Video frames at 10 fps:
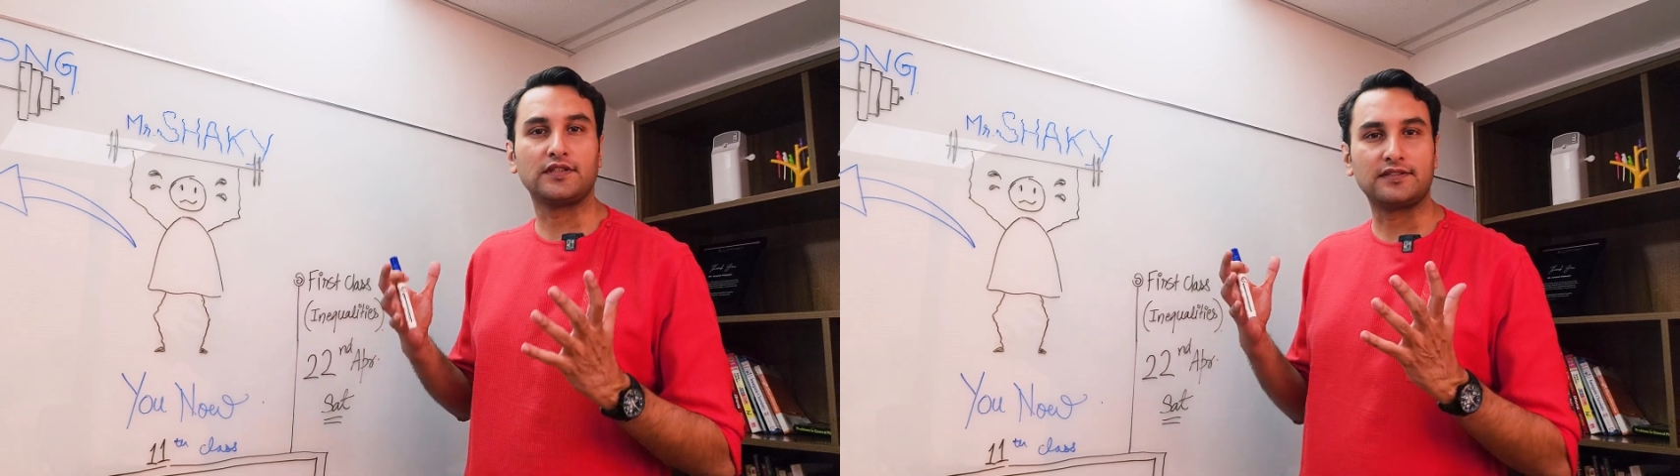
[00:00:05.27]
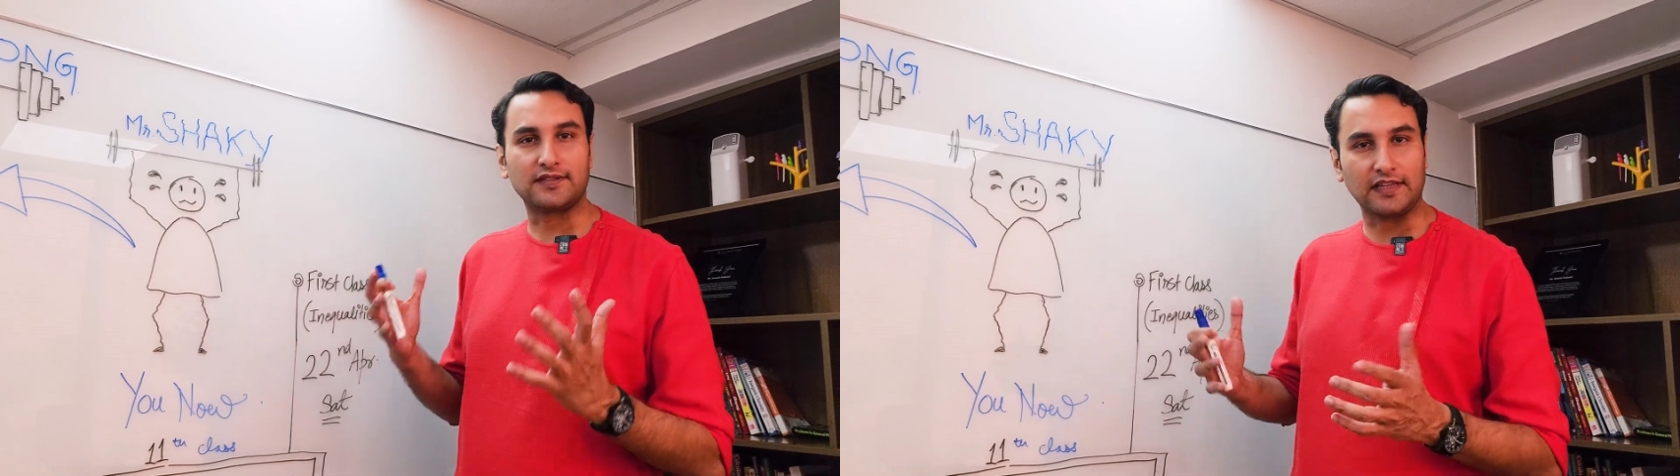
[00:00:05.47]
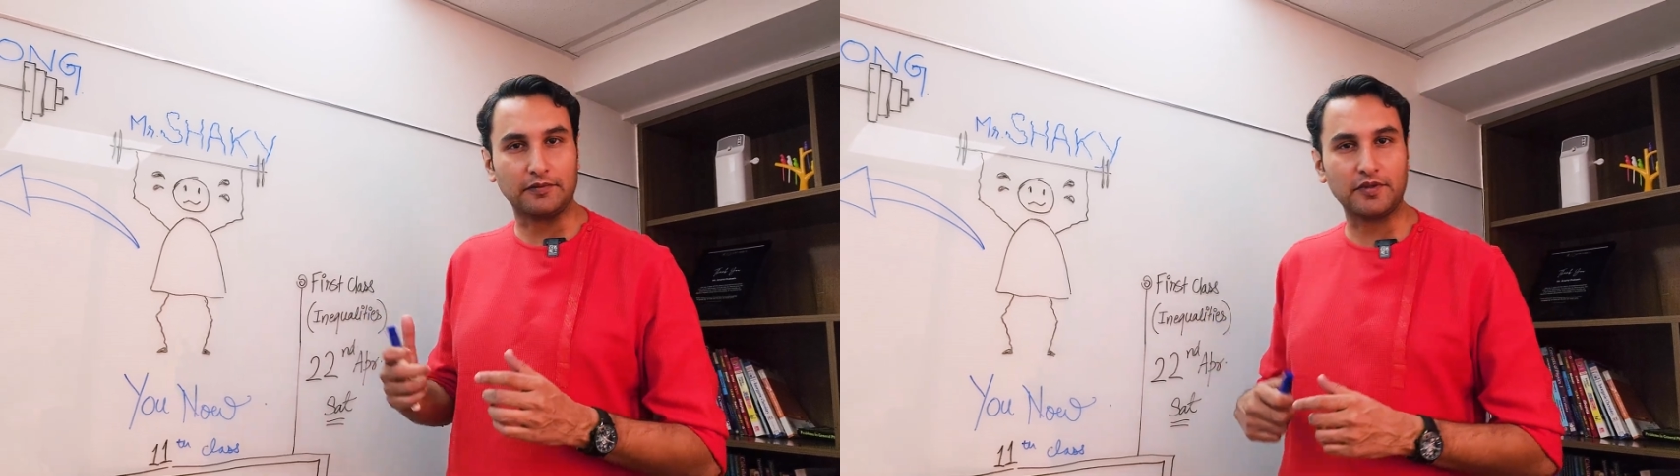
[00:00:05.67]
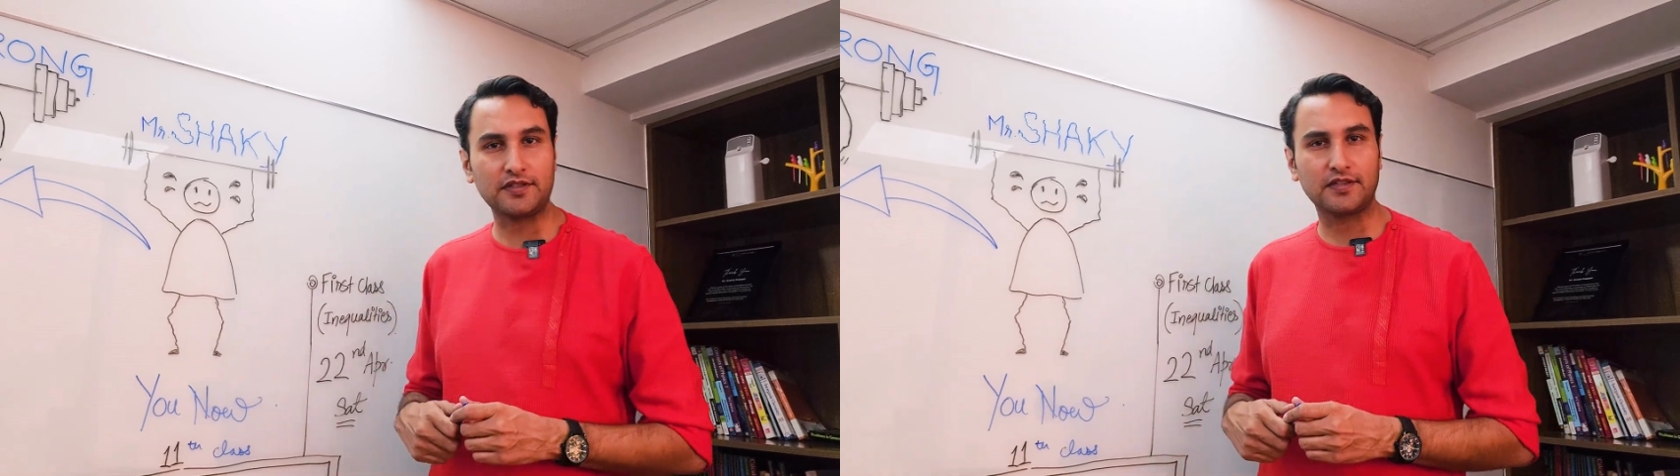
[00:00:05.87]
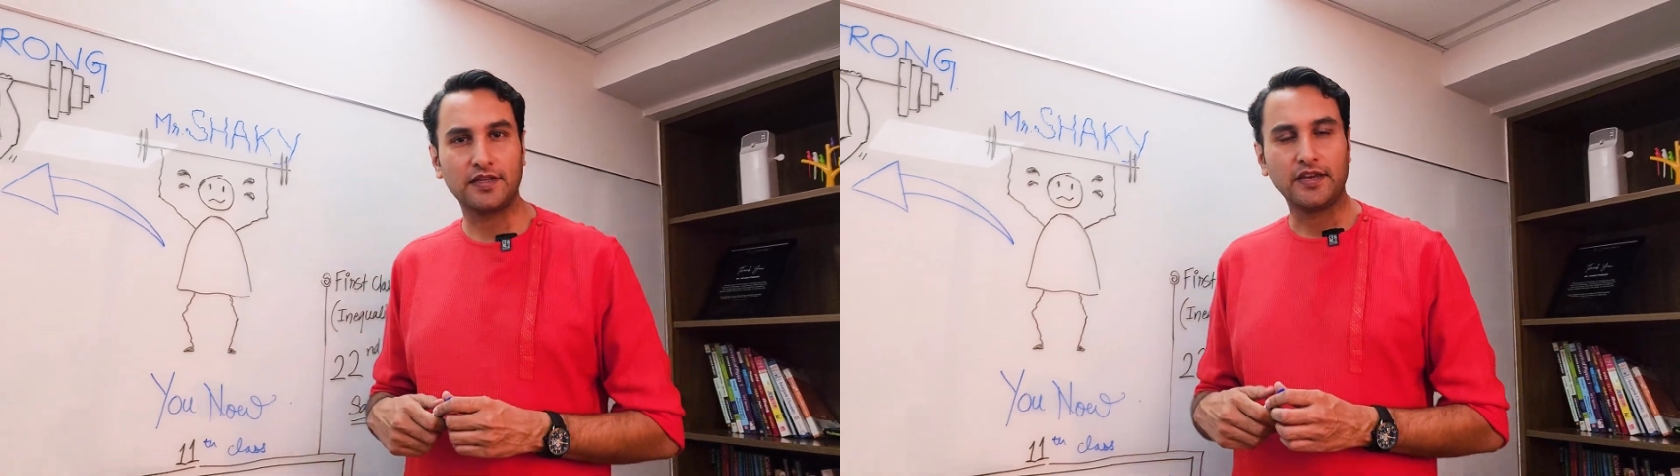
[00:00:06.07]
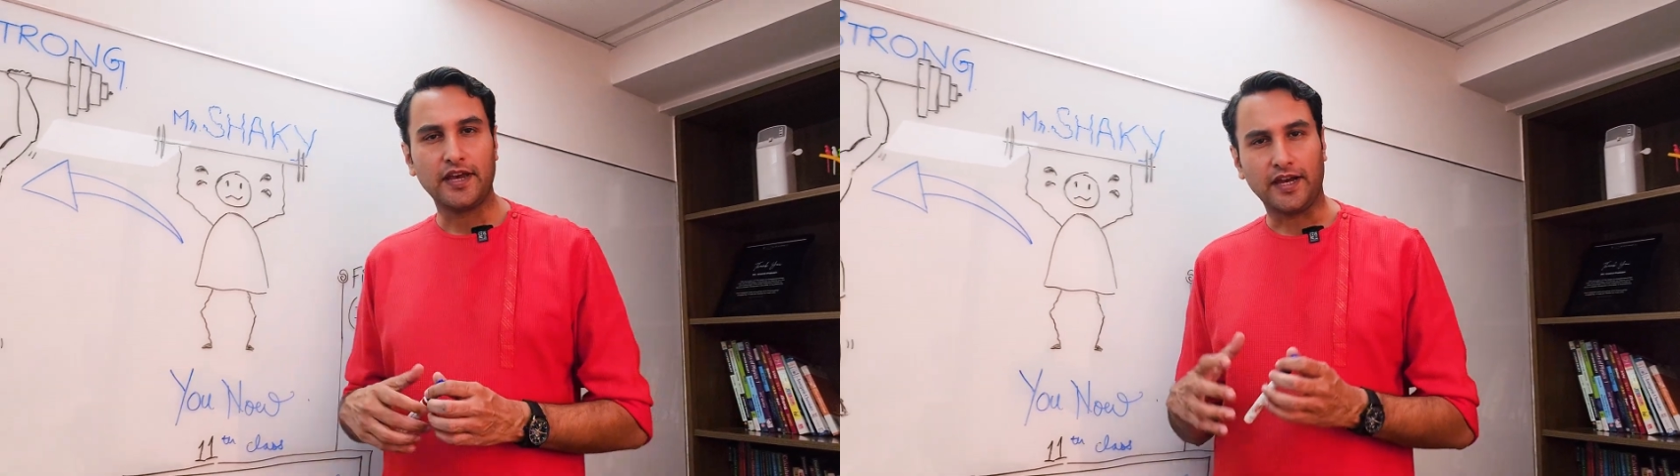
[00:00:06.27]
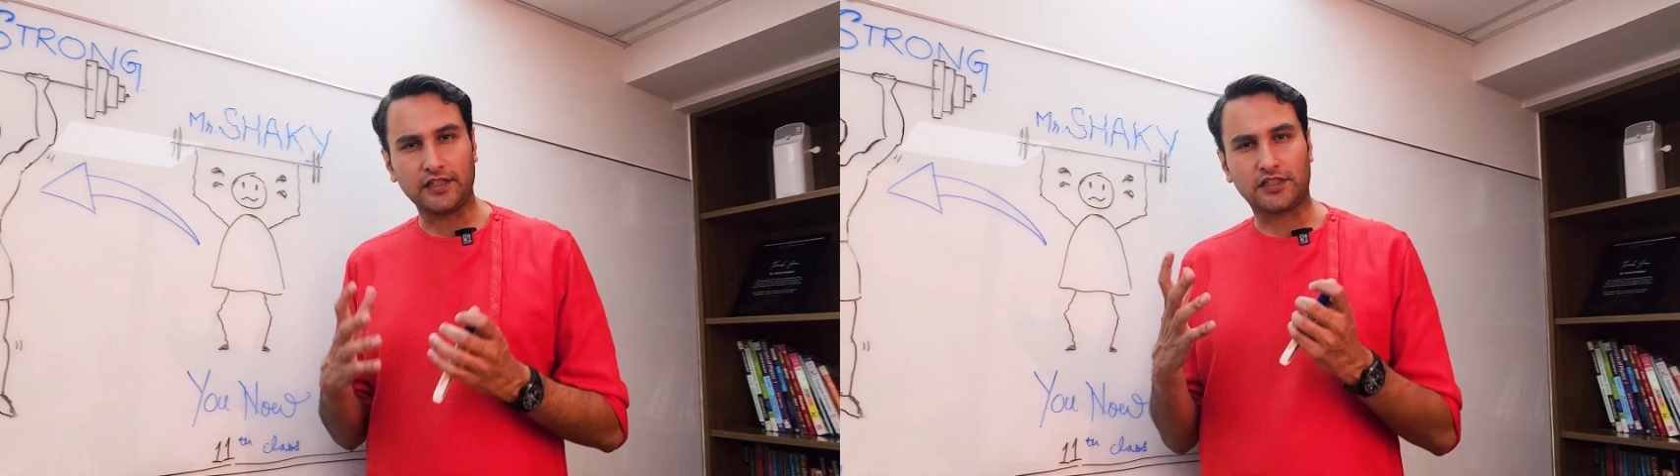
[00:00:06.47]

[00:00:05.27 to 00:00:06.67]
syllabus and the